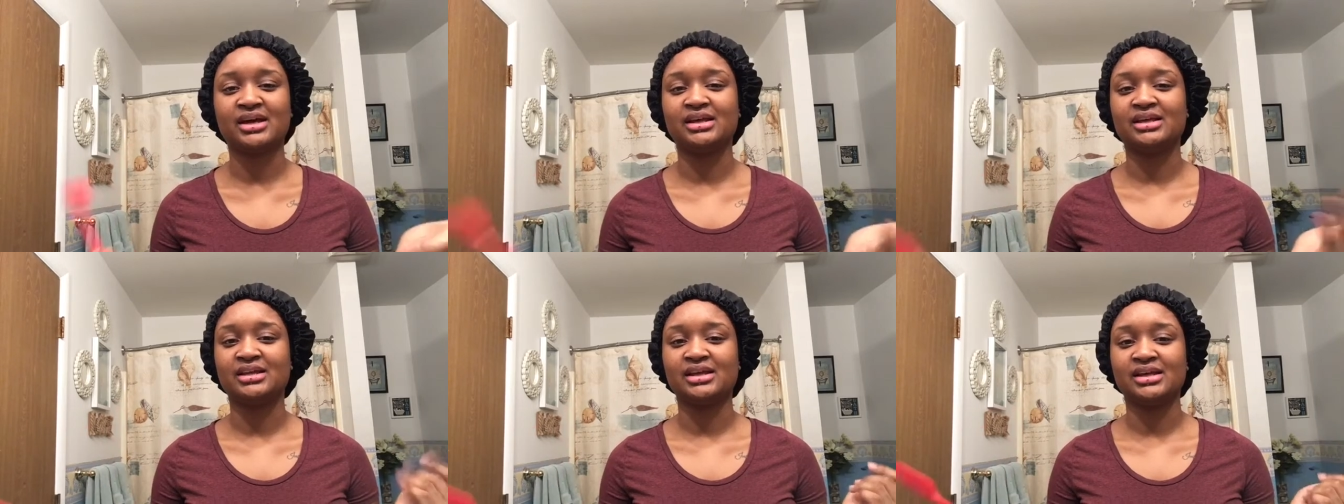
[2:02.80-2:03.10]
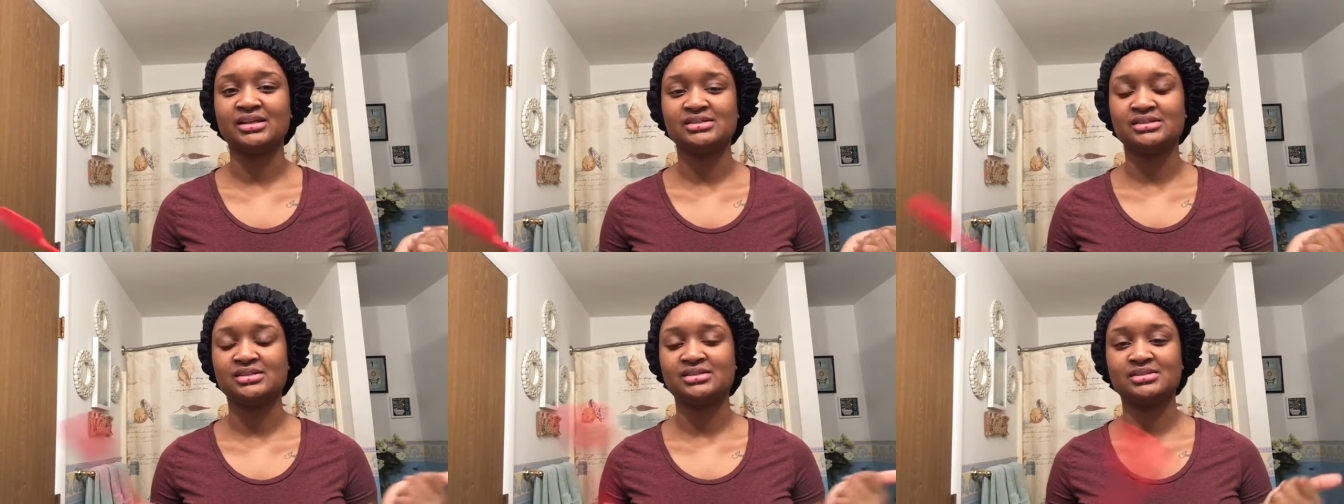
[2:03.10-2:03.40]
I get
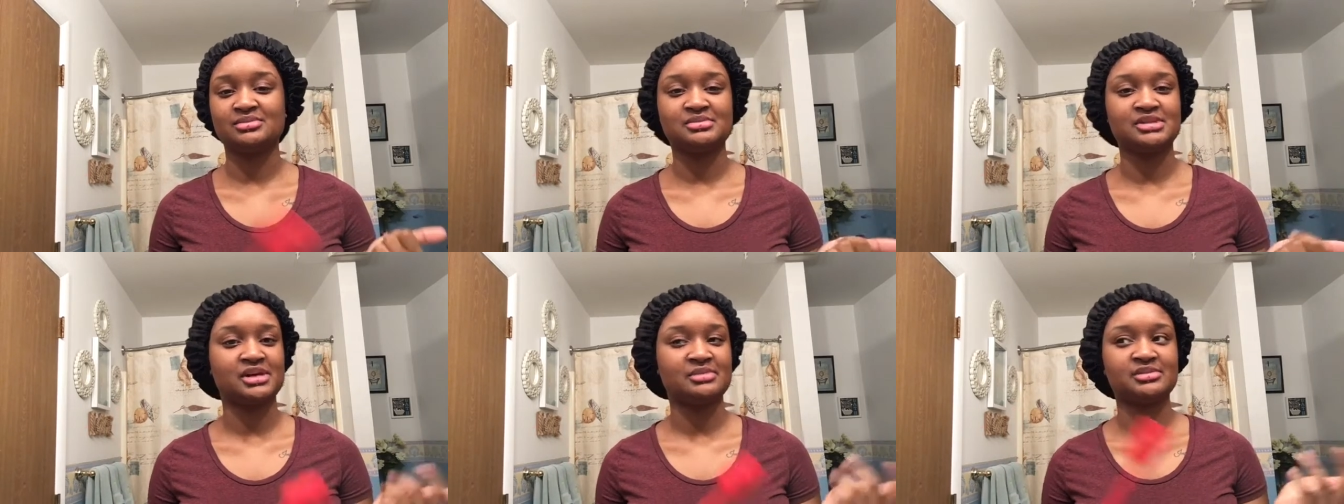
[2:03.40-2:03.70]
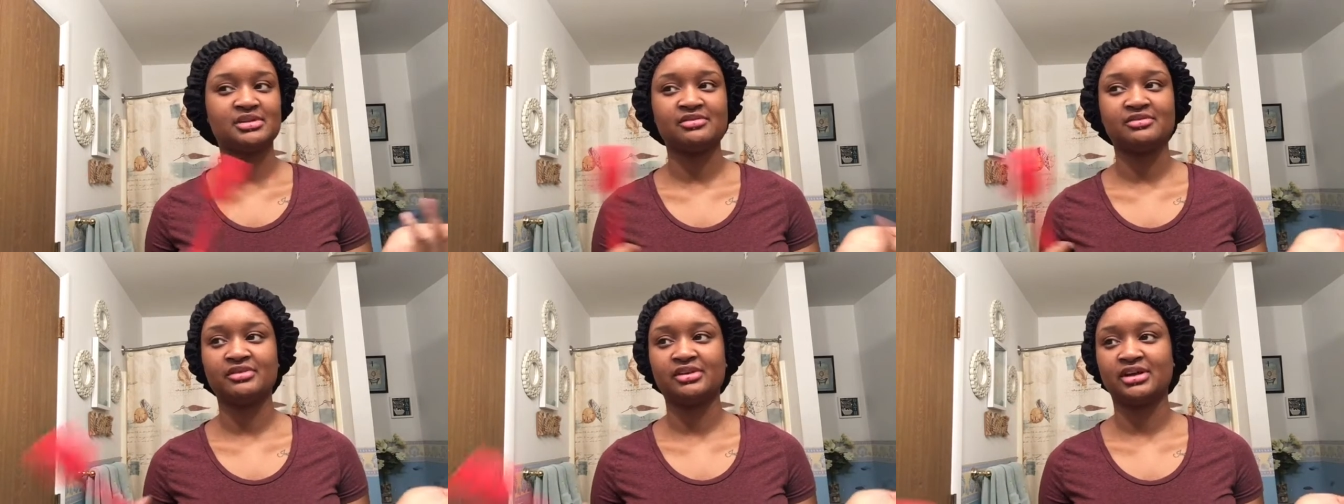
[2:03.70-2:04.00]
lazy,
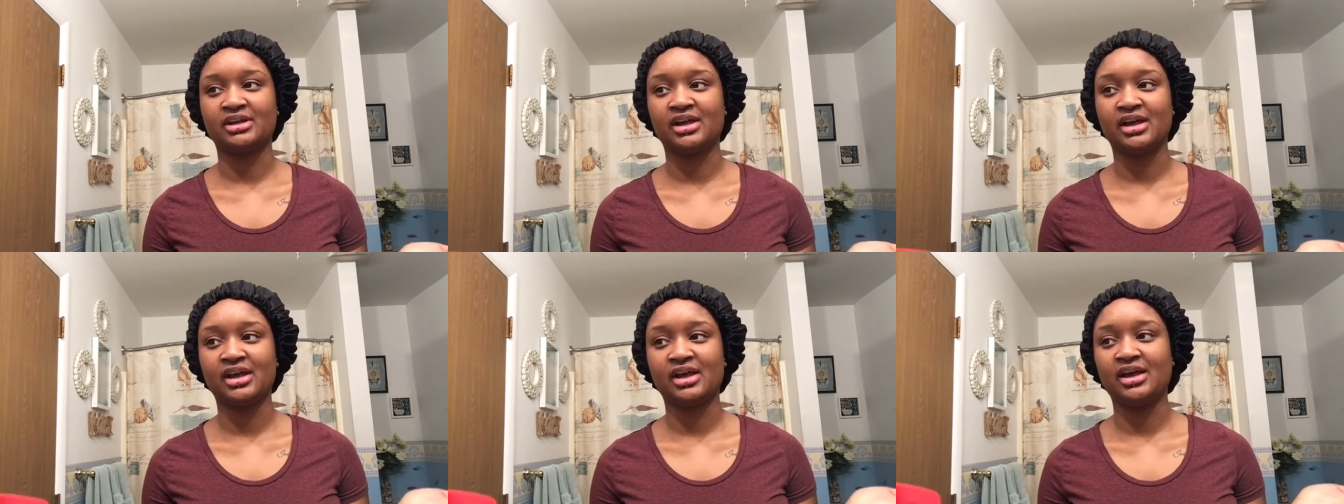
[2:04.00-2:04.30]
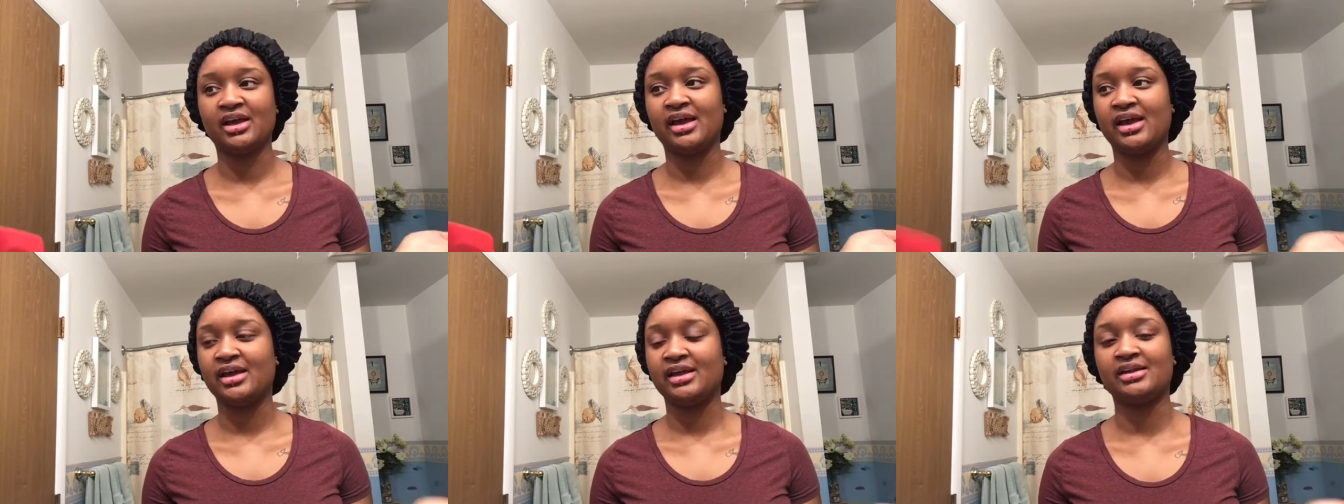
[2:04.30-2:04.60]
sometimes I
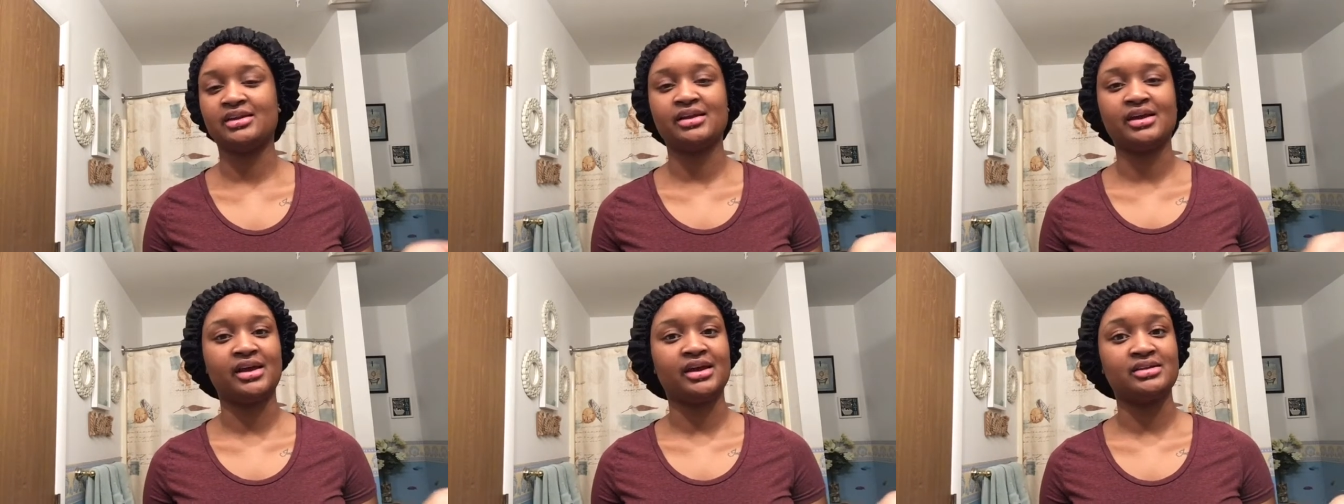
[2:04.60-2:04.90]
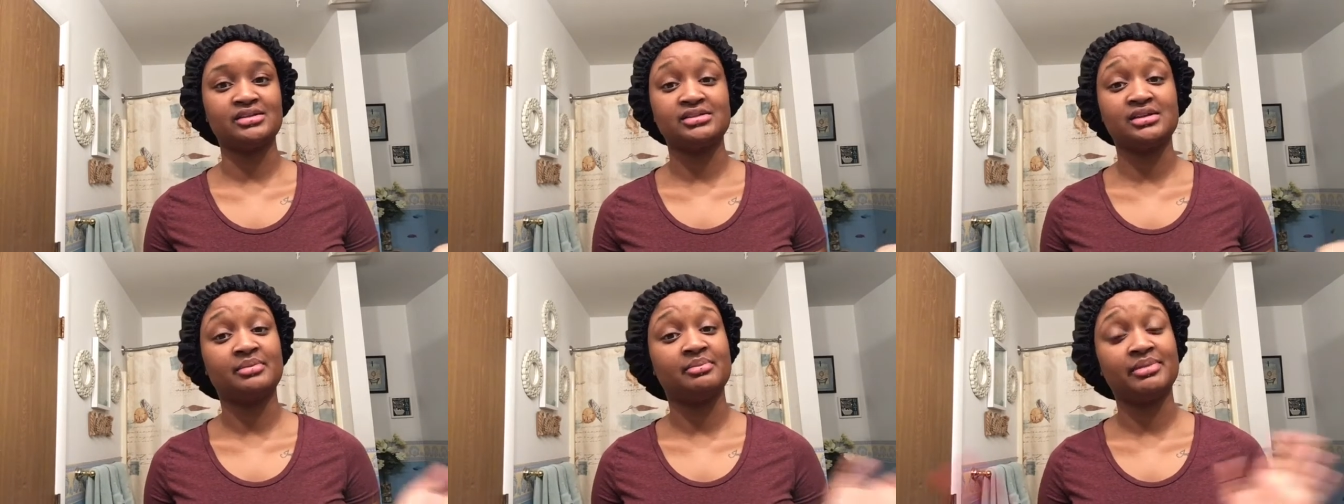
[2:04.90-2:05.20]
forget, and it
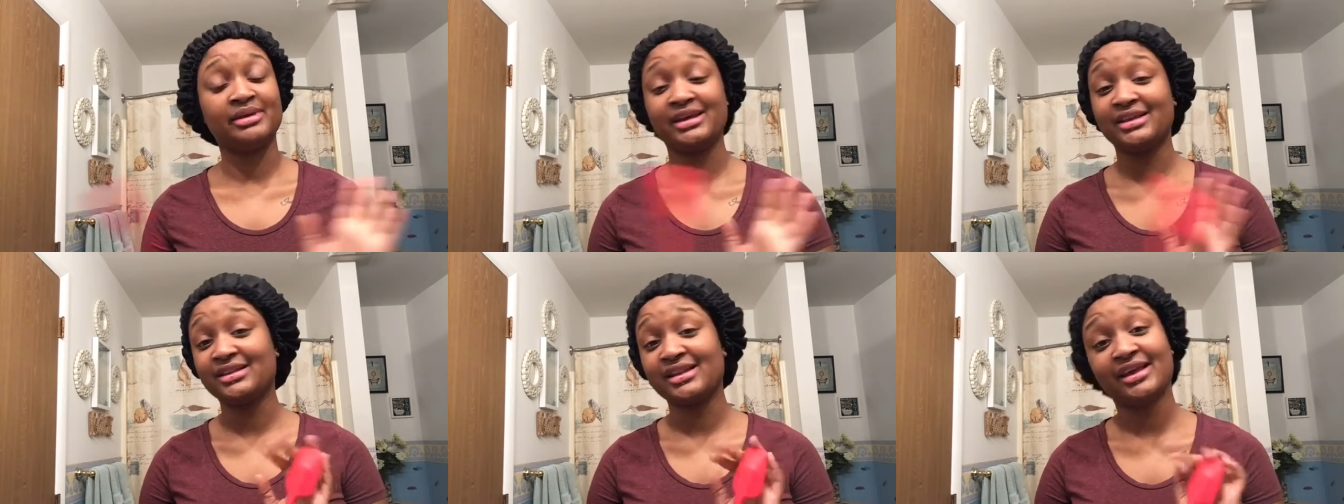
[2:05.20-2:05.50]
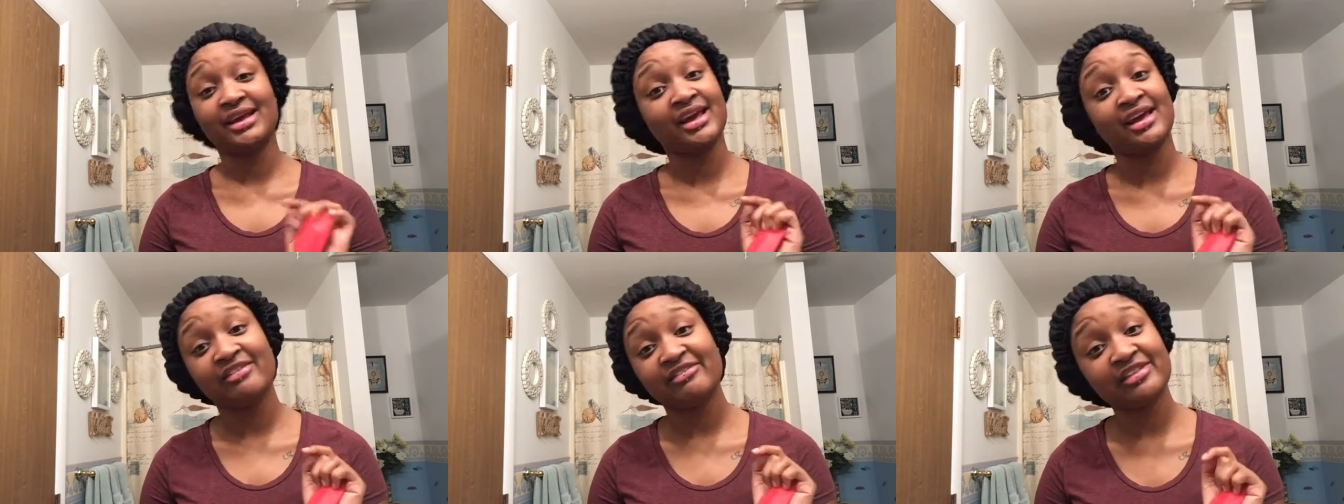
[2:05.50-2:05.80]
ends up being
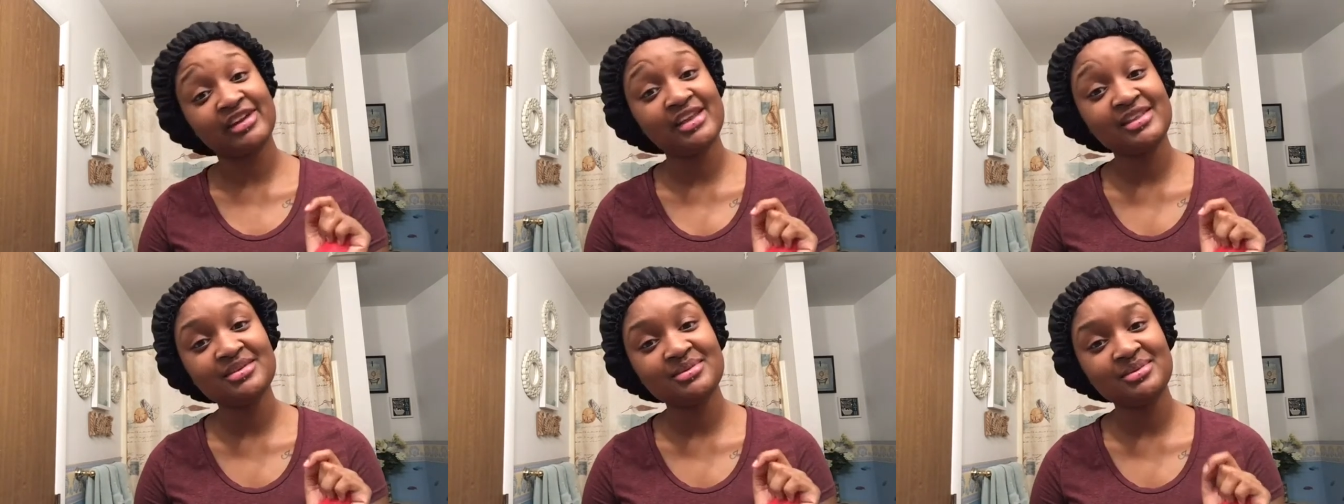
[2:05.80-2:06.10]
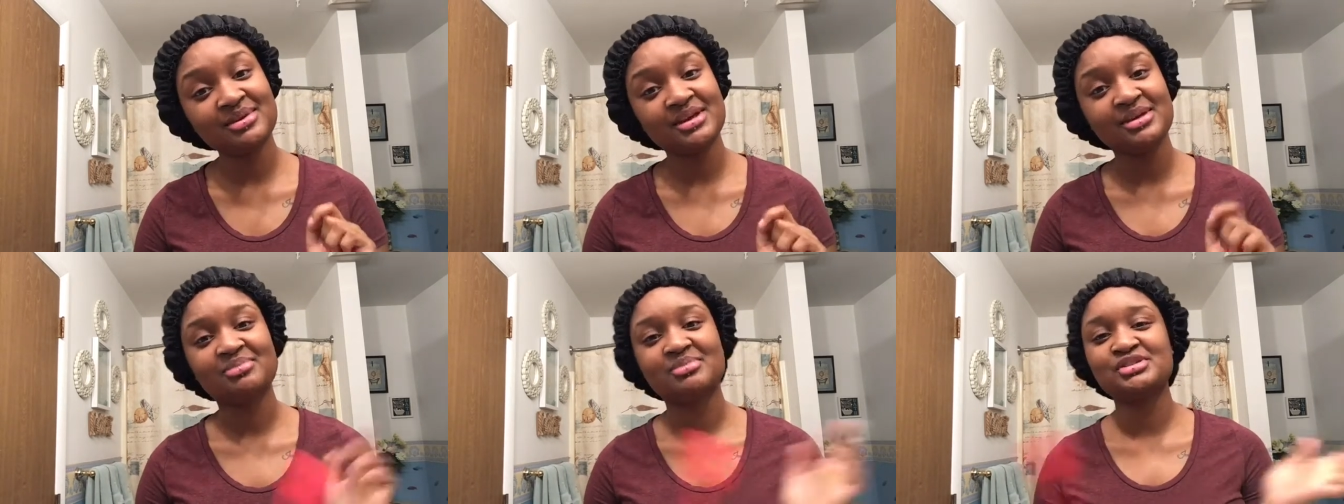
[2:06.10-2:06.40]
like every other
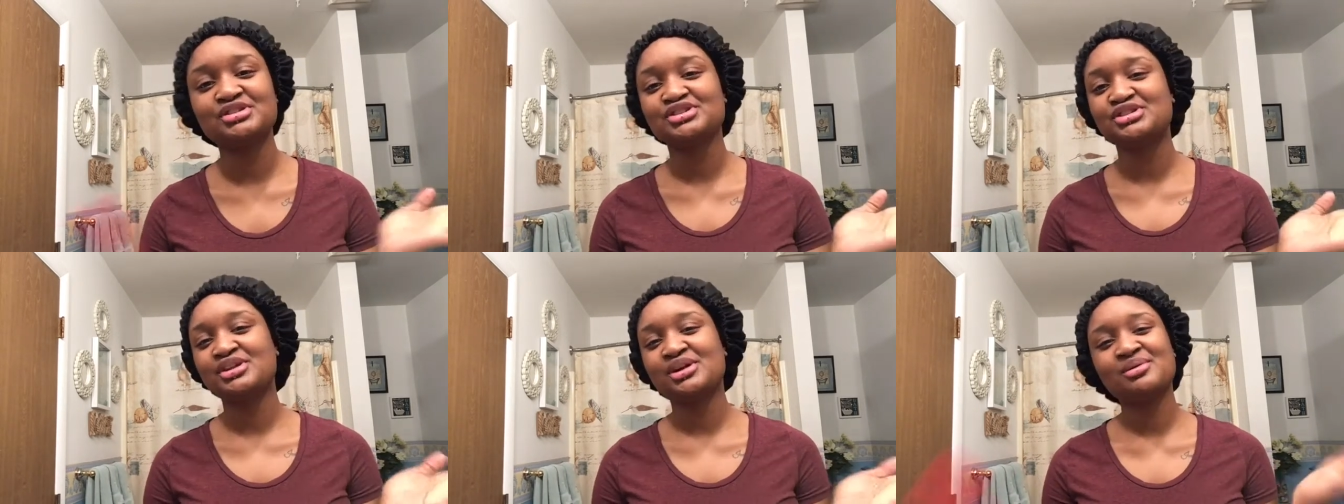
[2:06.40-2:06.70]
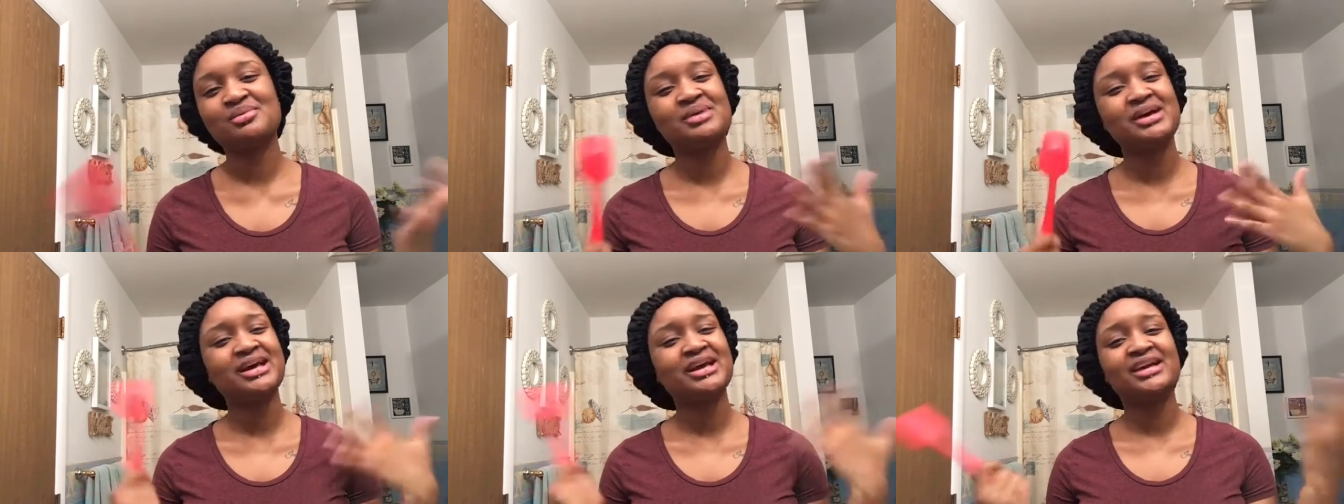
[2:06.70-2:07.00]
week. But you
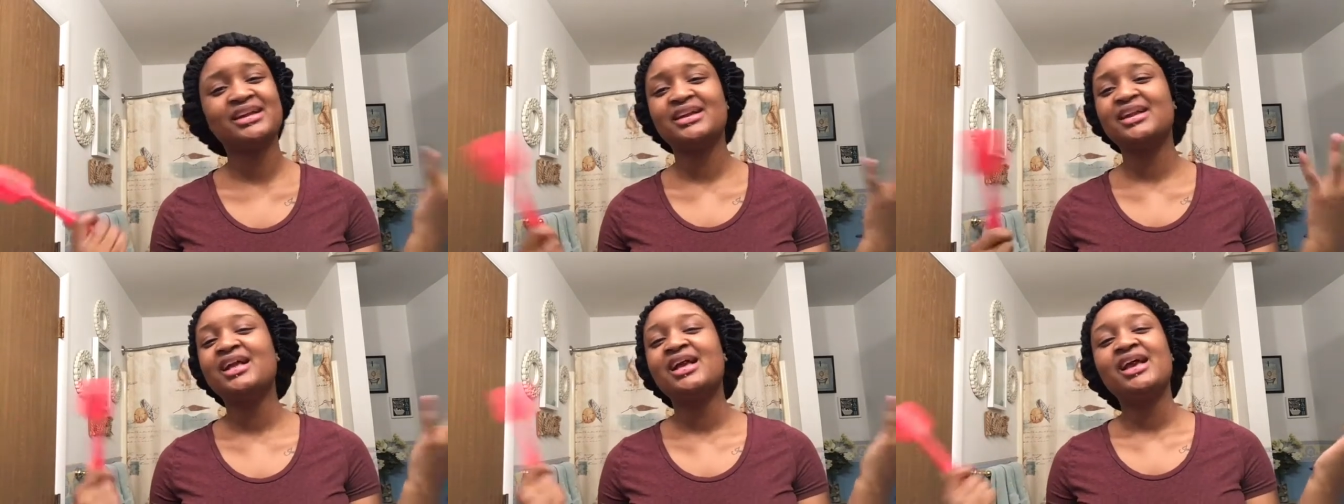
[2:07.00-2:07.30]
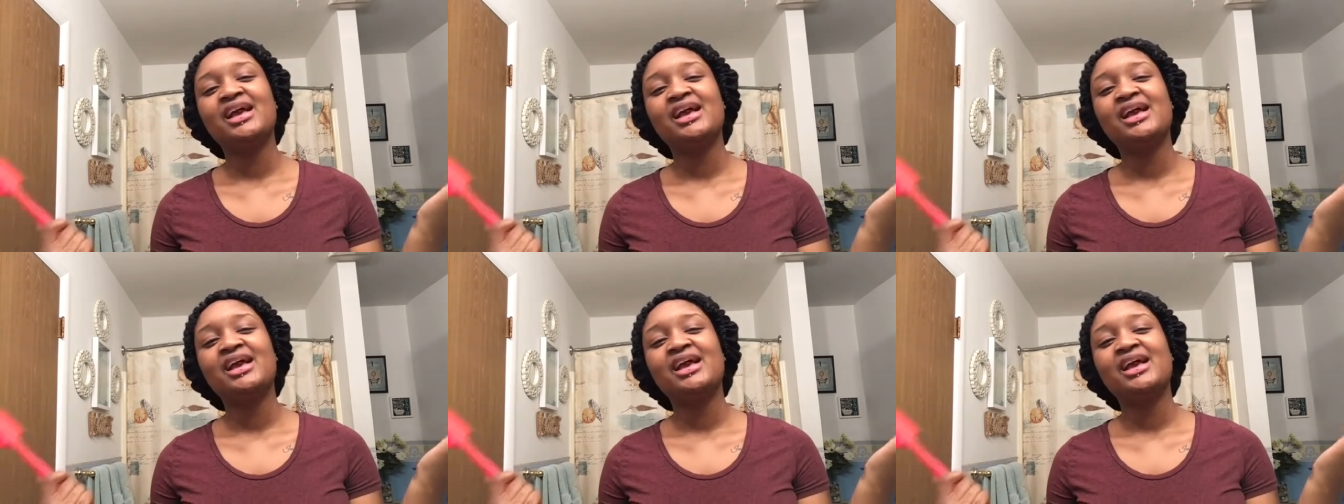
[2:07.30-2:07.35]
know what?